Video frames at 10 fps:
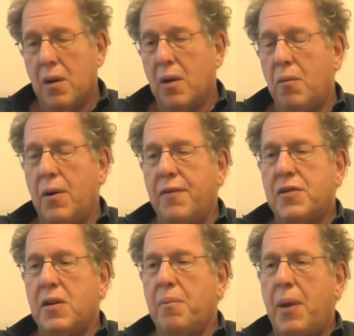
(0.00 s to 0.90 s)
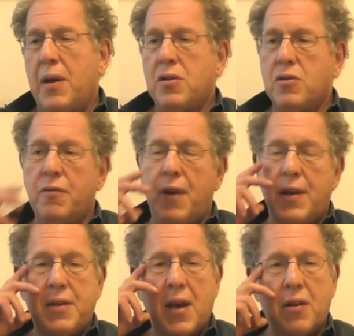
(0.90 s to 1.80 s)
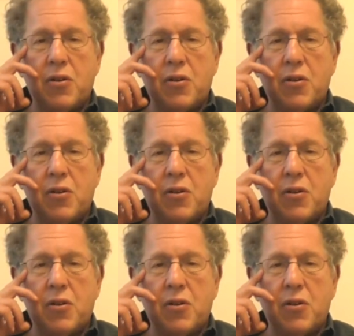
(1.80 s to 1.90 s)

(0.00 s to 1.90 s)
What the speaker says: We've seen patients who've had 10 or